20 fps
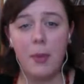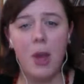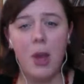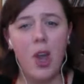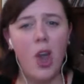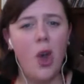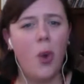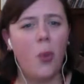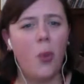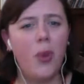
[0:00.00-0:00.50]

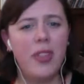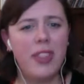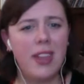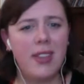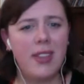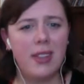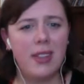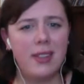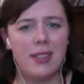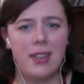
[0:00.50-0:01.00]
One thing
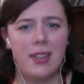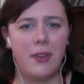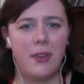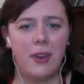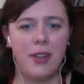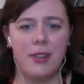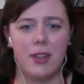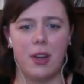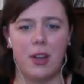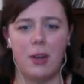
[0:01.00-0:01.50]
that's different is
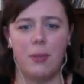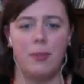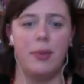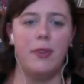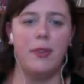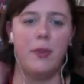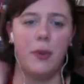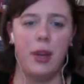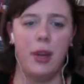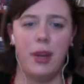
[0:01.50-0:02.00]

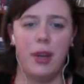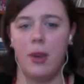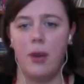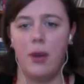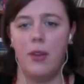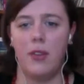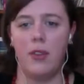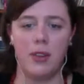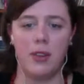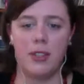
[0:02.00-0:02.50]
before I go over
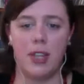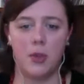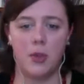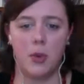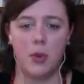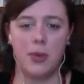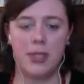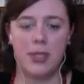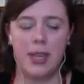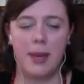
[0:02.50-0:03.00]
our schedule one
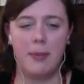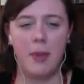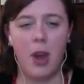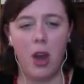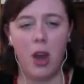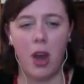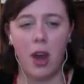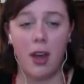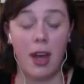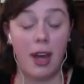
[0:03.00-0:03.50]
more time,
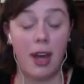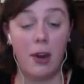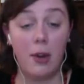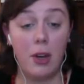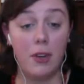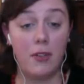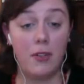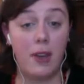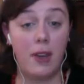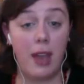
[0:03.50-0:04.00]
I don't know
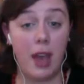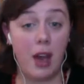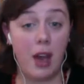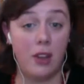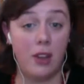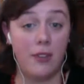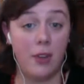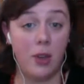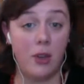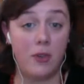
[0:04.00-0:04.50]
if all of
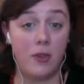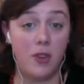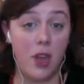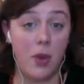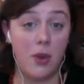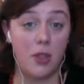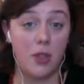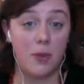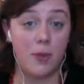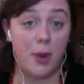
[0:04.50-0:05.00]
you have
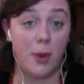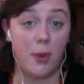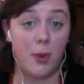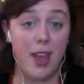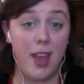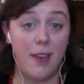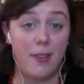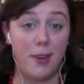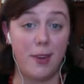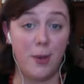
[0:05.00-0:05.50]
noticed, but we have
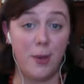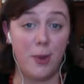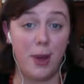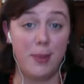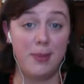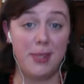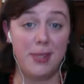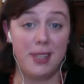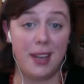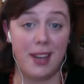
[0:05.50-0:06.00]
a new
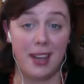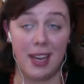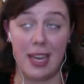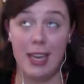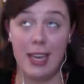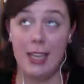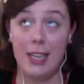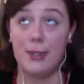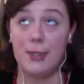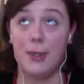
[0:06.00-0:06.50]
website and
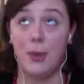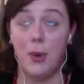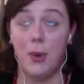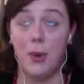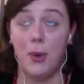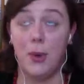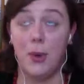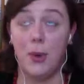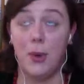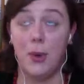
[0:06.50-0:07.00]
it's
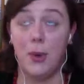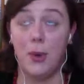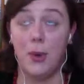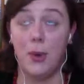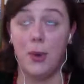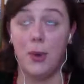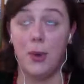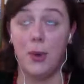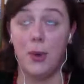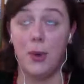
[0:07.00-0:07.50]
gorgeous.
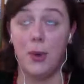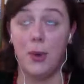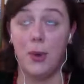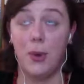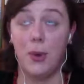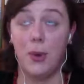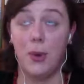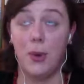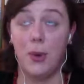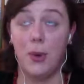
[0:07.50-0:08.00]
And I don't know
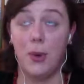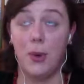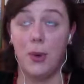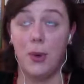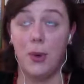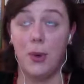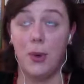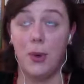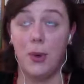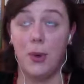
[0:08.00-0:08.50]
how you feel
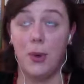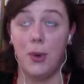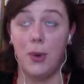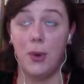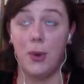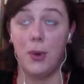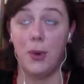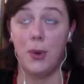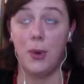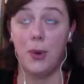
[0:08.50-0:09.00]
about the logo,
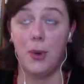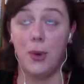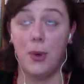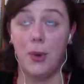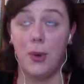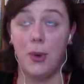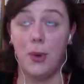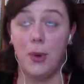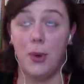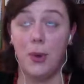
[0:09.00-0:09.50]
but
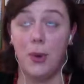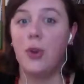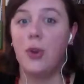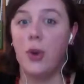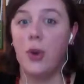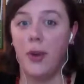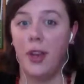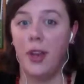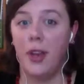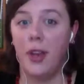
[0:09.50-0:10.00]
it's
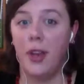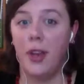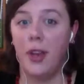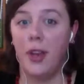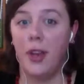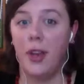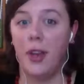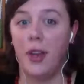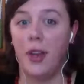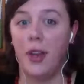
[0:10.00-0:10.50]
growing on me.
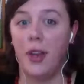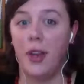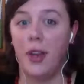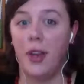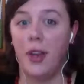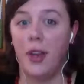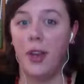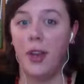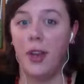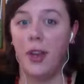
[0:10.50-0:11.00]
The more
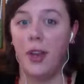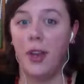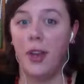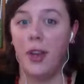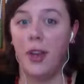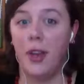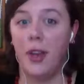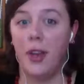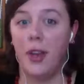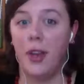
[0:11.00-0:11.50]
colors that I see
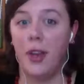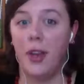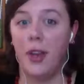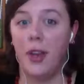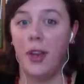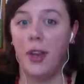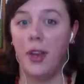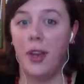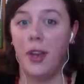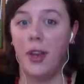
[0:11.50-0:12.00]
it in, I'm really
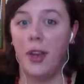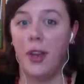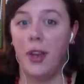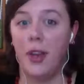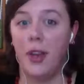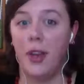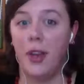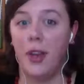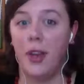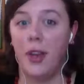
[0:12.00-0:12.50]
excited about it.